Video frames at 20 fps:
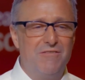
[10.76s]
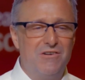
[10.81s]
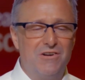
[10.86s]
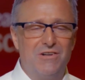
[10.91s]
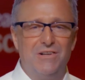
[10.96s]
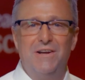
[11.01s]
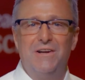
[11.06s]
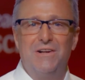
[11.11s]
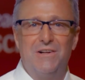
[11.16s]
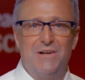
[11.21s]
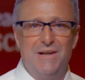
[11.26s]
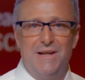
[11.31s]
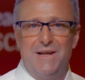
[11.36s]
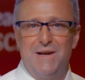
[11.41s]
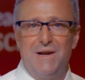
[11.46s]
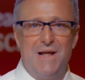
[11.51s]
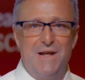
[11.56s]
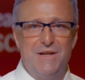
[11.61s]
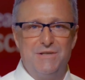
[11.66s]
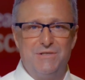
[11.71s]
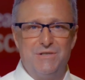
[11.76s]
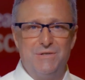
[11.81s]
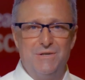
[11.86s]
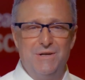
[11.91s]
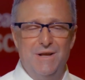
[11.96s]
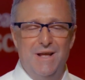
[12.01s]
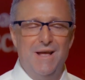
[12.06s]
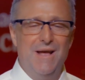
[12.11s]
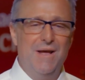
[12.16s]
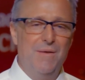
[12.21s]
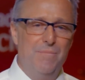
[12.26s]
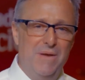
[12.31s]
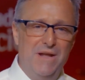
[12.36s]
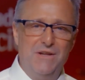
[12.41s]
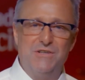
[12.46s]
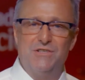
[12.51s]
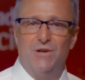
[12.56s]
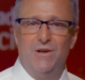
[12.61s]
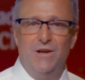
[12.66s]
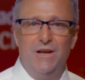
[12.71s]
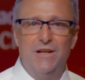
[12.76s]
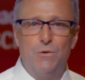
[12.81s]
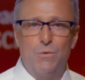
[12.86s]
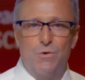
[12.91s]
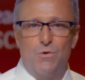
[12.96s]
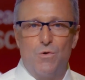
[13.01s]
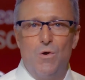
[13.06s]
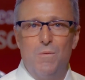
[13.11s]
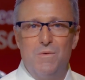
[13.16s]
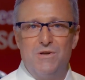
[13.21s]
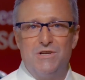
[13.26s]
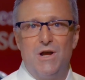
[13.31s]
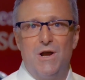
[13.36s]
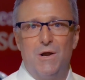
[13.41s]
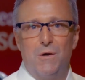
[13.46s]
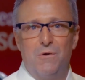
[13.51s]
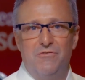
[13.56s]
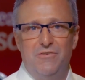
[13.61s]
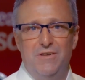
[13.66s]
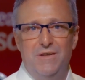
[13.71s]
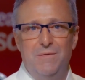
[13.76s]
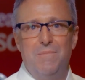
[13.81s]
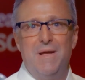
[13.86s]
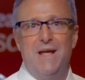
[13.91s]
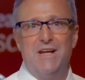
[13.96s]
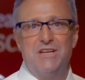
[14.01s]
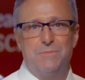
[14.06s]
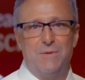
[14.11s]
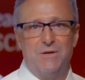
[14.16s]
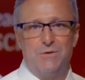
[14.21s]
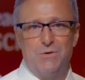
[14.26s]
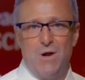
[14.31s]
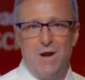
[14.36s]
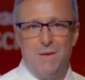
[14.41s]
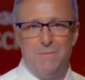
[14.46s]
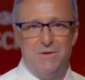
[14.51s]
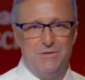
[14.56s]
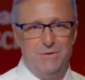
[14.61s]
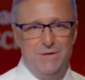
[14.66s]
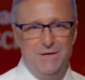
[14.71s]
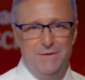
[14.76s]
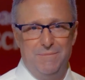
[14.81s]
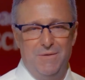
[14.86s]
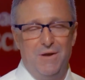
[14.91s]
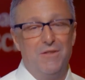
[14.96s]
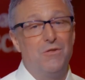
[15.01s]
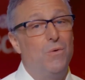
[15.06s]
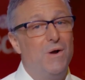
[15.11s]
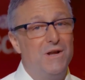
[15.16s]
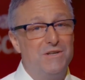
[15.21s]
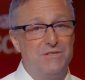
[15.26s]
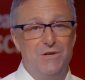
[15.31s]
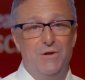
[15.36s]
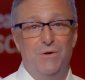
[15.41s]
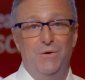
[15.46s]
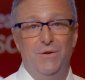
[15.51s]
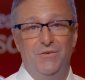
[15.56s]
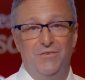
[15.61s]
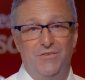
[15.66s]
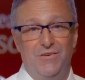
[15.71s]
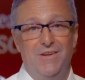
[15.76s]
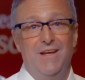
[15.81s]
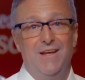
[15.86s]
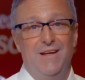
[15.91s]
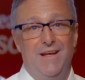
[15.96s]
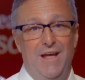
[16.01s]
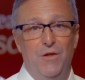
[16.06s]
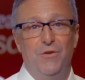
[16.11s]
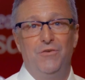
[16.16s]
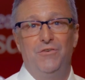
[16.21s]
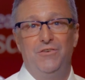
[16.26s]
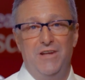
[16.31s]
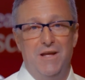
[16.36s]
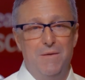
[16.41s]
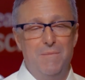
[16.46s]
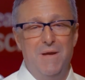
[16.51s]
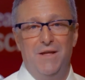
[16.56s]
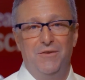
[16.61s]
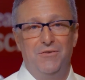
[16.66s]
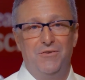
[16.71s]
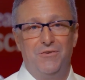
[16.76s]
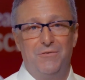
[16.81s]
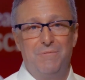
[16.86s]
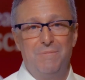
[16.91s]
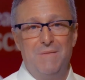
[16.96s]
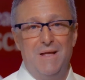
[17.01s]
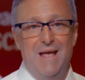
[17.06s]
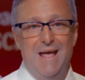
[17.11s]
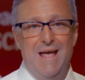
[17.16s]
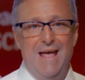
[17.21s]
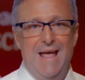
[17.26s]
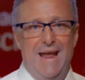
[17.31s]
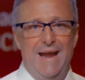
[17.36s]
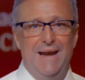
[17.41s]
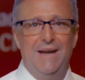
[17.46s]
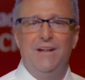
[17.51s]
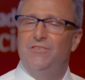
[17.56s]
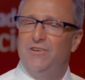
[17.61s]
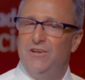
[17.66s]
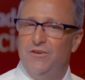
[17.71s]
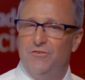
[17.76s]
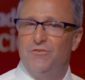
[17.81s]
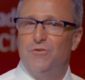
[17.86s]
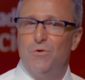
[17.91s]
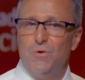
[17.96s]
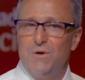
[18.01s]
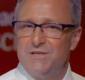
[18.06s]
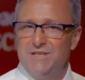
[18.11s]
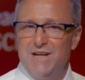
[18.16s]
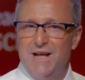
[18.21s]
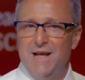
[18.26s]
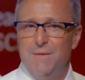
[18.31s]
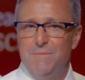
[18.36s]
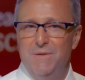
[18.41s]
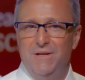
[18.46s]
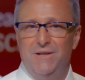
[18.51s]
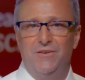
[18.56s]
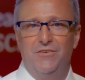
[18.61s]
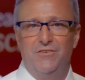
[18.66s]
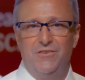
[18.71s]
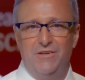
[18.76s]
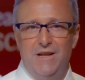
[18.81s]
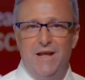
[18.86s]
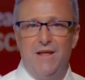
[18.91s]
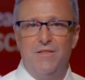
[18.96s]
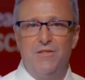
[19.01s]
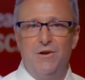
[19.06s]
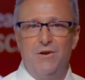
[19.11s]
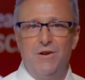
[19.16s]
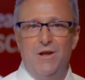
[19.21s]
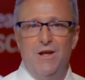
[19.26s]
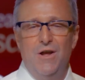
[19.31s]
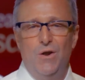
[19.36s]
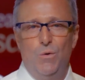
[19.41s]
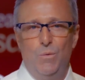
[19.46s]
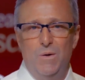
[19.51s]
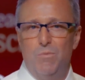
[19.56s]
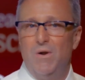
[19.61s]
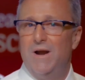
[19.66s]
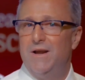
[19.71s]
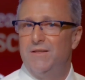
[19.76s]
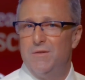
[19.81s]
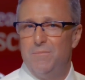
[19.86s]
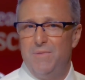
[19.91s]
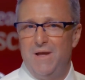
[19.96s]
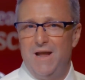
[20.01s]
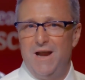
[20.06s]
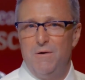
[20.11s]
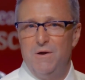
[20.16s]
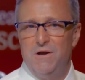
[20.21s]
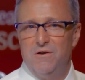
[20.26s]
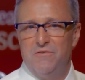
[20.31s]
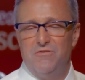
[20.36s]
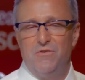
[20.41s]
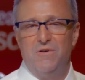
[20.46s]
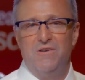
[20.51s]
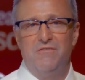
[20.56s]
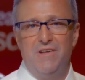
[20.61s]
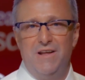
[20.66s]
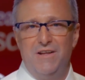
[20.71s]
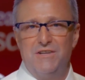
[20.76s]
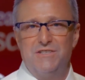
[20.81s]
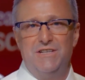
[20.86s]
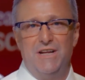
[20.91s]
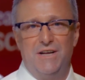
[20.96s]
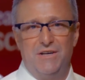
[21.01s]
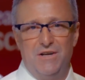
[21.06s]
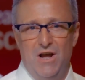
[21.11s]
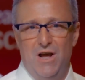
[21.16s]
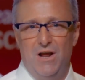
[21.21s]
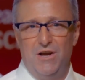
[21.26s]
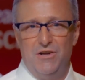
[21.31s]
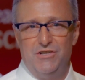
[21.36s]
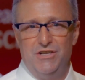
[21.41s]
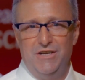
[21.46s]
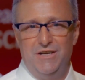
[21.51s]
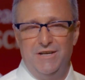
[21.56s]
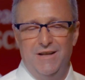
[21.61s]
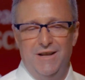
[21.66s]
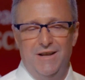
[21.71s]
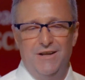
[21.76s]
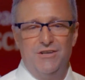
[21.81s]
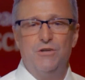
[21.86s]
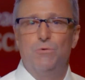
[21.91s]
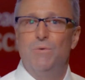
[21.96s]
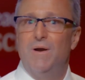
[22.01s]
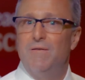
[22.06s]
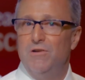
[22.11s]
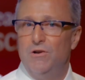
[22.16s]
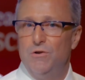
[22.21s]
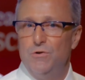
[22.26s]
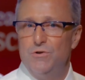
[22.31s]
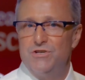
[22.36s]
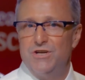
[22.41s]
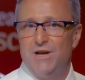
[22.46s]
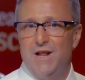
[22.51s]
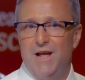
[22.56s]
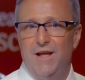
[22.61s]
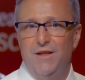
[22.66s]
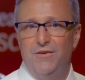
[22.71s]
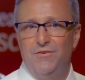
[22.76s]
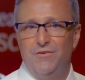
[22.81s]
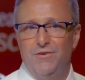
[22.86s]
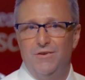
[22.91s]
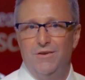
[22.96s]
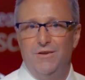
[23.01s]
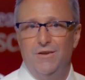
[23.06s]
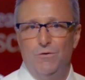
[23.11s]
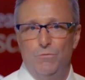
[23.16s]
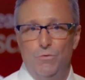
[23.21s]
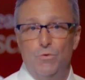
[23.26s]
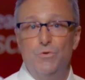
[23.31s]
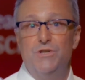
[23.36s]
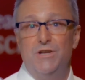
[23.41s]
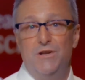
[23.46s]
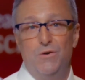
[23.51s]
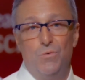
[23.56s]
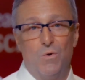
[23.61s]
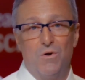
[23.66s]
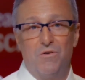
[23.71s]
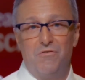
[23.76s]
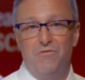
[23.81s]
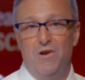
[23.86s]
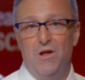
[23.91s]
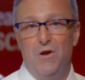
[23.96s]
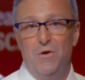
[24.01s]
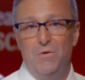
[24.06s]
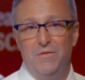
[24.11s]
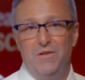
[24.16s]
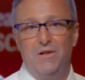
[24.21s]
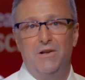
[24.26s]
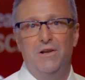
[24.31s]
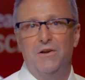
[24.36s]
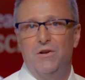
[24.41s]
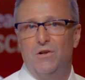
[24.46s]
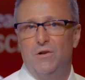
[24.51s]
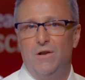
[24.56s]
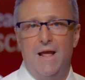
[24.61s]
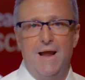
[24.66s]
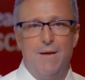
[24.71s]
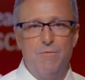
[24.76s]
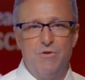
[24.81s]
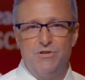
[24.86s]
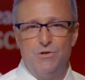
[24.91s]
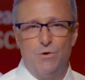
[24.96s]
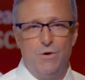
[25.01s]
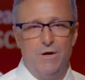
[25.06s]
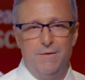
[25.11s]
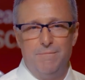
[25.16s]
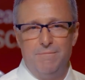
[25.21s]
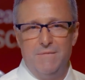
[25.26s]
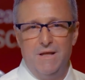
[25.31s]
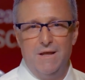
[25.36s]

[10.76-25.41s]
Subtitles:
ever clinical analyzer based on liquid chromatography mass spectrometry, otherwise known as LC-MS. And it's a historic time because together we break the barrier for advanced technology to revolutionize routine workflow in the clinical laboratory.